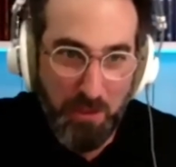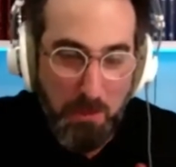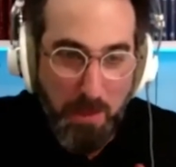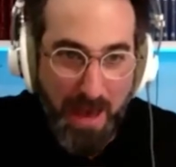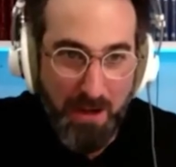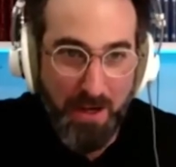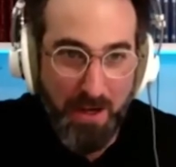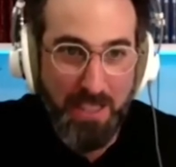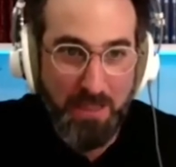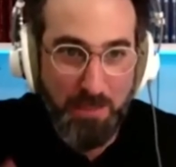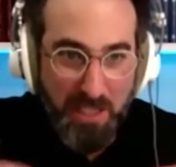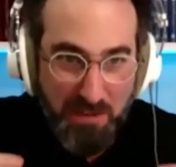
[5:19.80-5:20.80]
matter
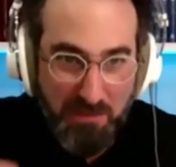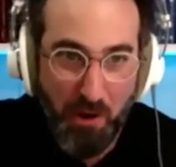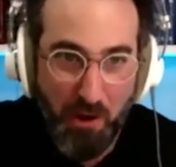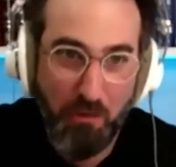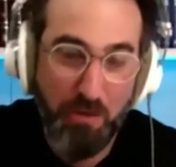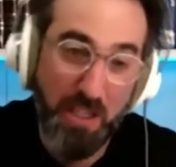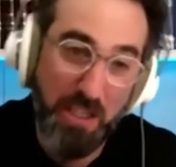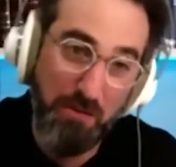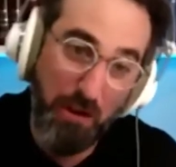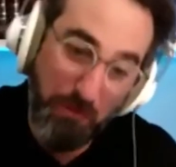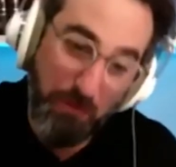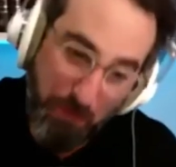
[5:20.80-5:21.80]
has been evolving. It
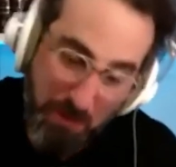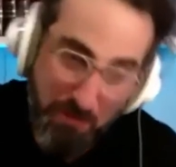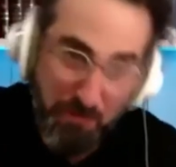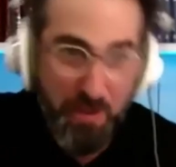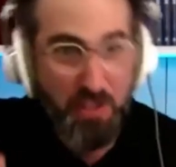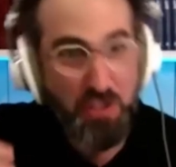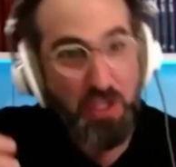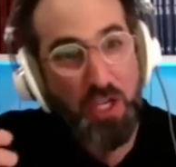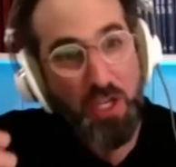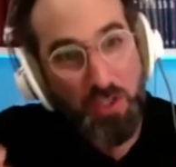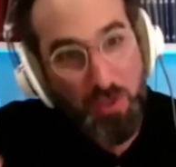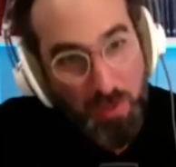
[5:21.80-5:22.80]
evolved from a fish
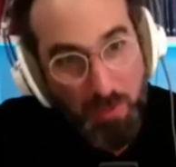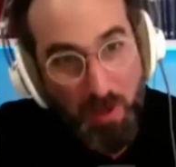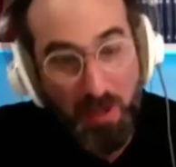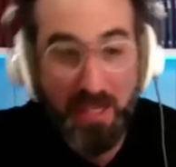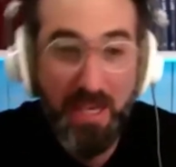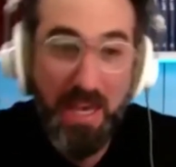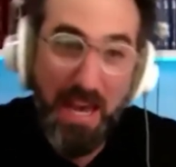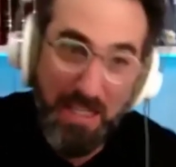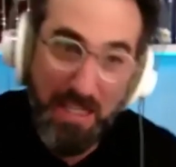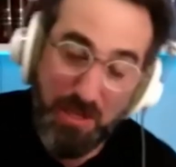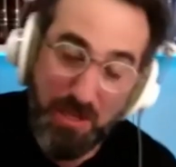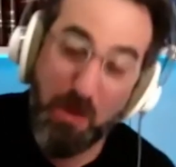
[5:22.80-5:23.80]
to a monkey. And
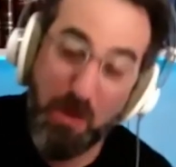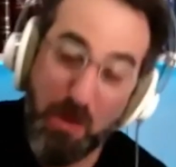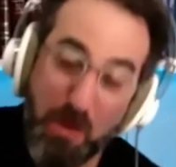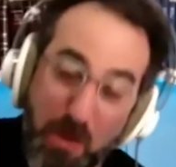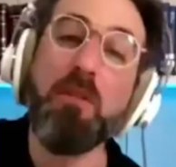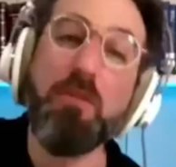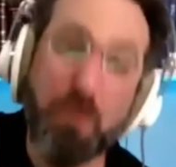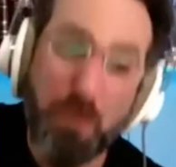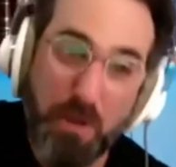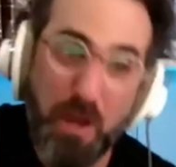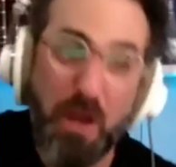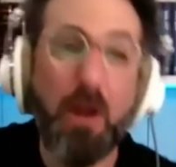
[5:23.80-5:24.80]
each time, okay, I want
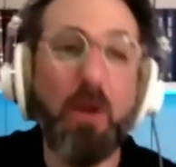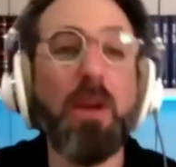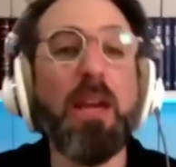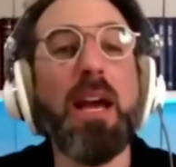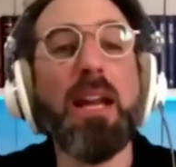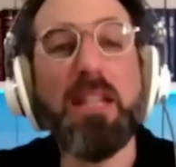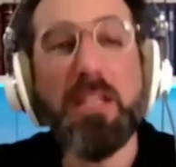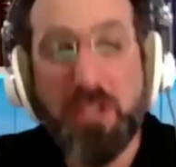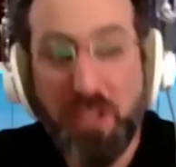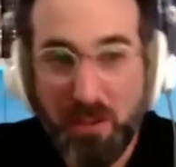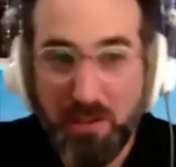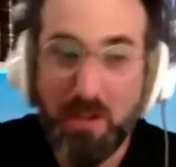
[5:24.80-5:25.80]
food. Okay, I need a
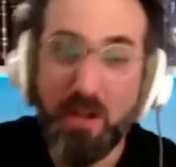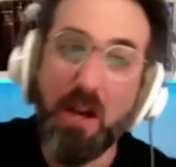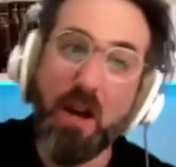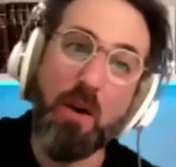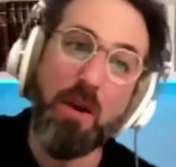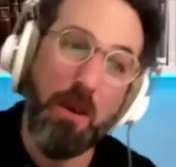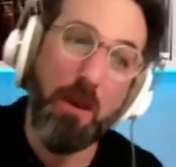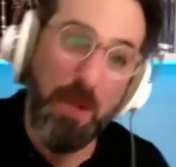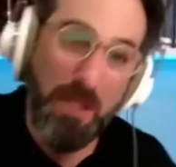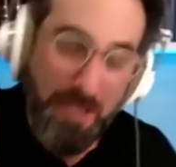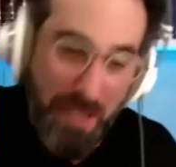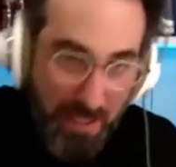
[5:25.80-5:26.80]
shelter. Okay, I want
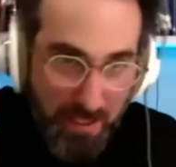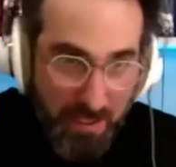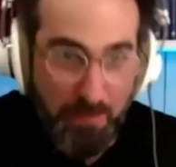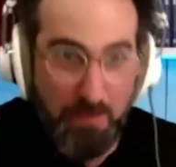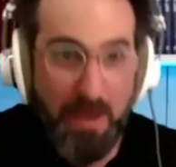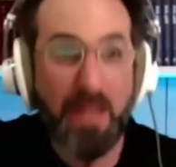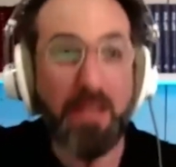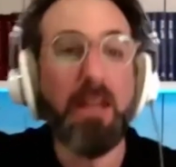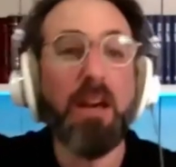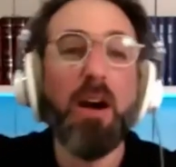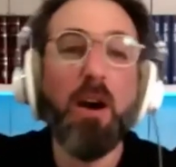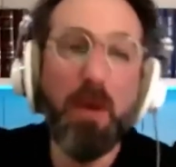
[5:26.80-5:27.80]
to take a mate.
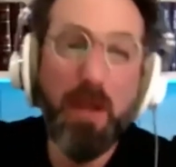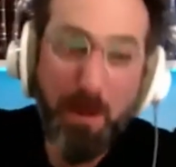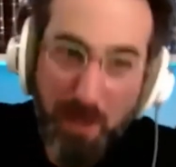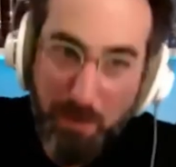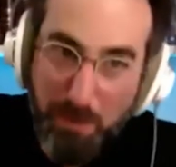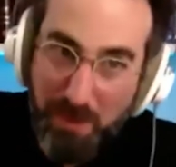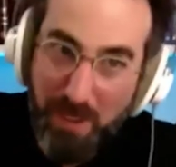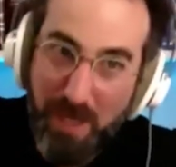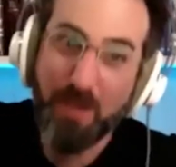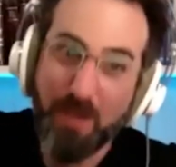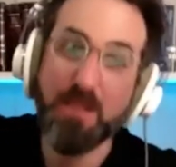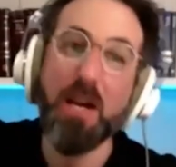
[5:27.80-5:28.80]
Okay, I want to build a
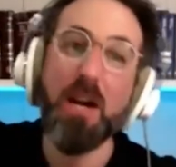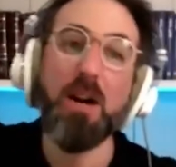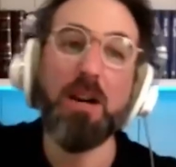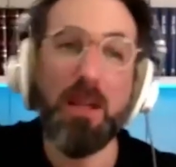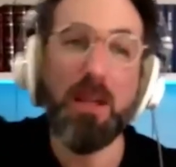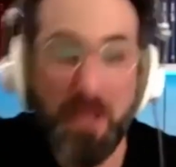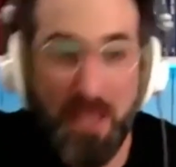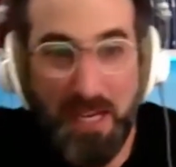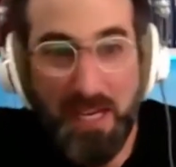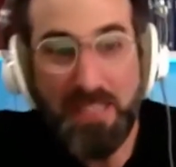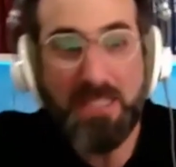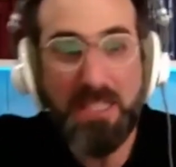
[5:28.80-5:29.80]
house. Okay, I want to,
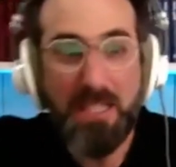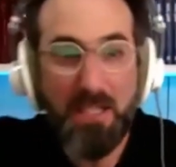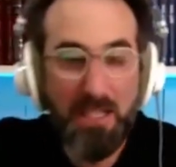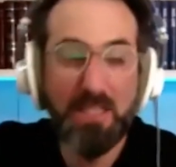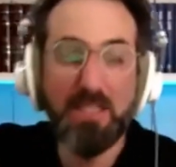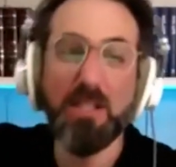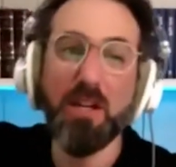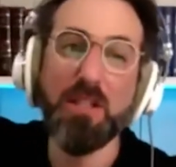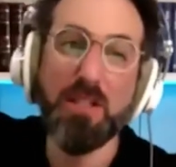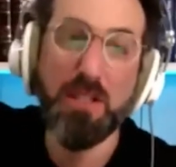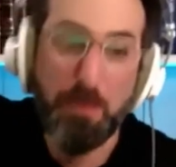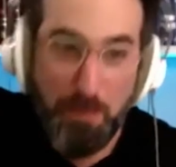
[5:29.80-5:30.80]
until it
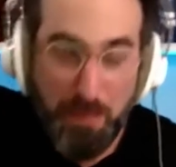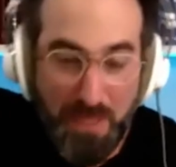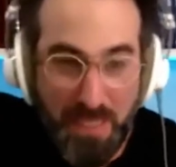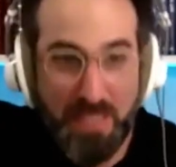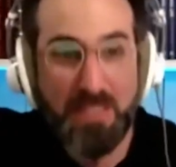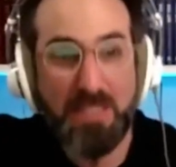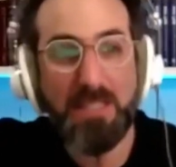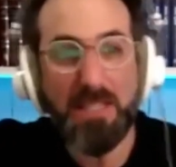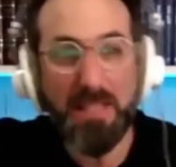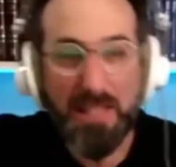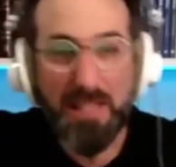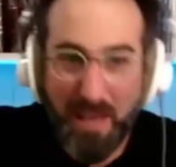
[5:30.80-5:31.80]
starts to piece
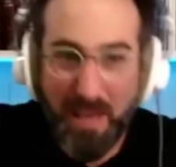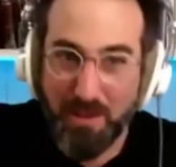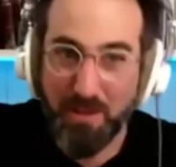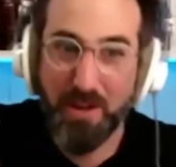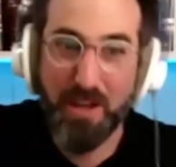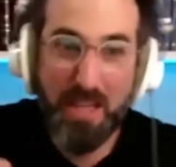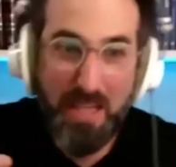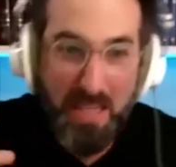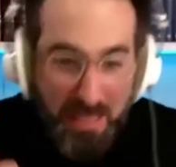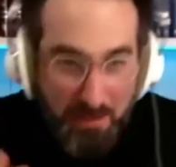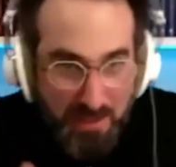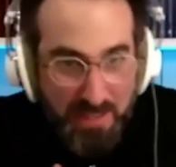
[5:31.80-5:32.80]
together
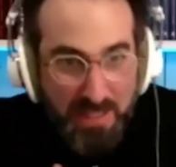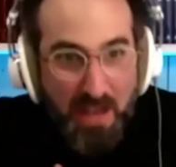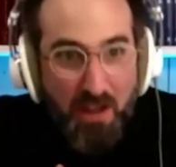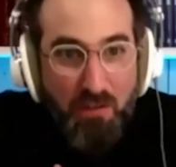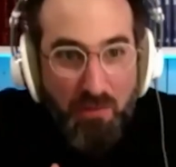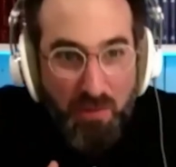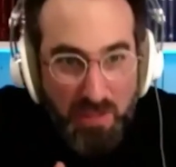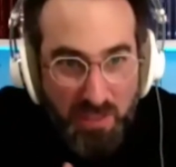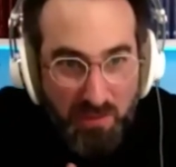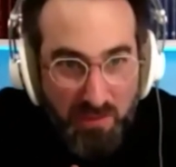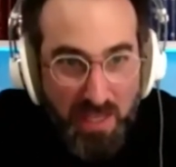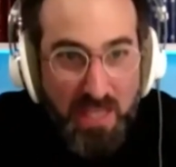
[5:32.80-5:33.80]
himself,
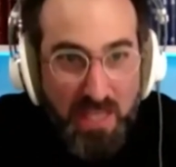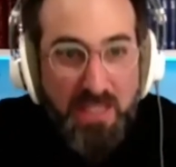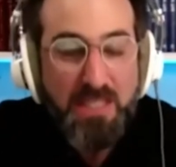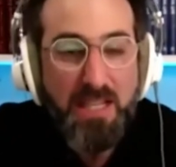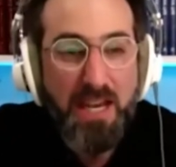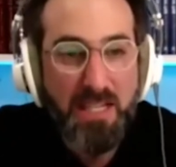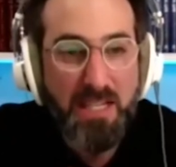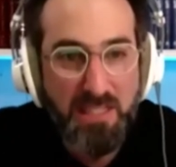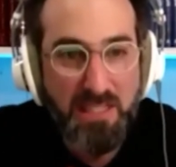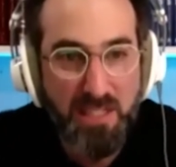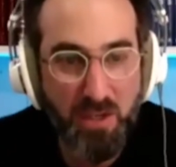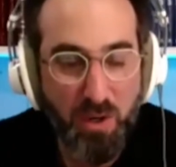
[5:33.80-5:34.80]
herself inside his